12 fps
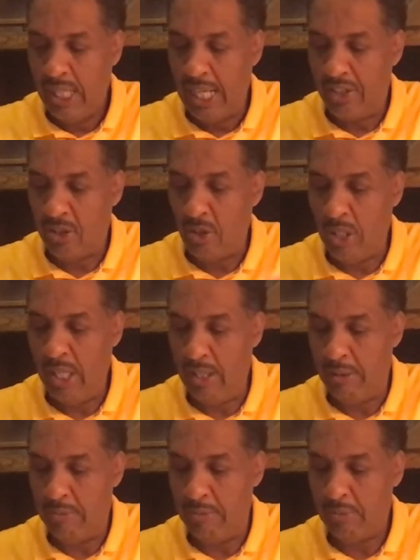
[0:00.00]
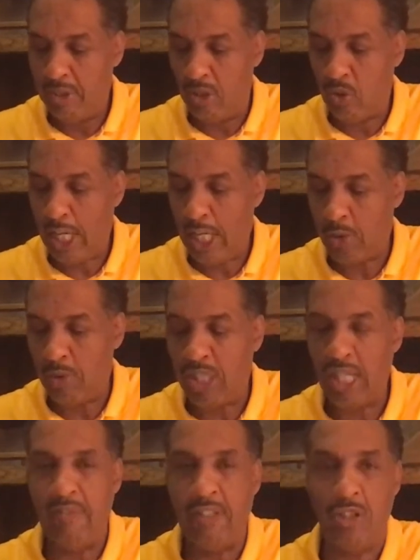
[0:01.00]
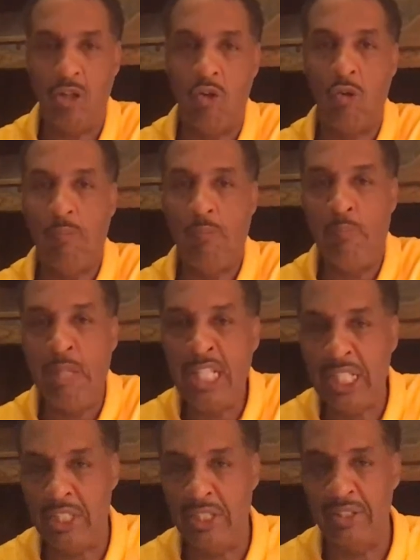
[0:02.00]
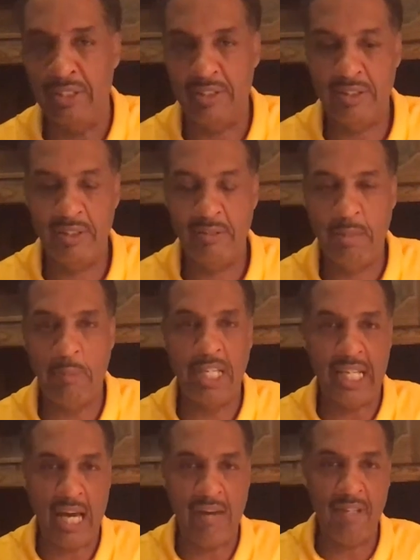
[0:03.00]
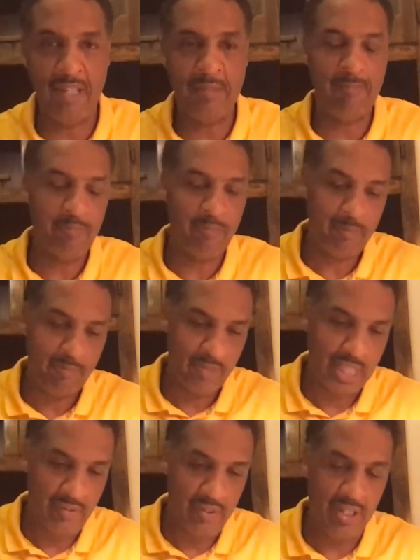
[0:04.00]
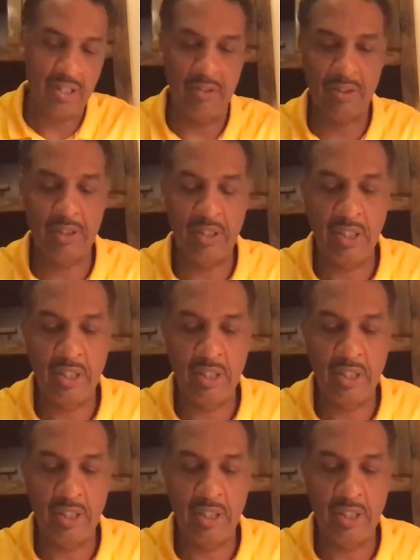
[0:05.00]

And to him, to Christ was given dominion. Remember, he gave it up, here he goes.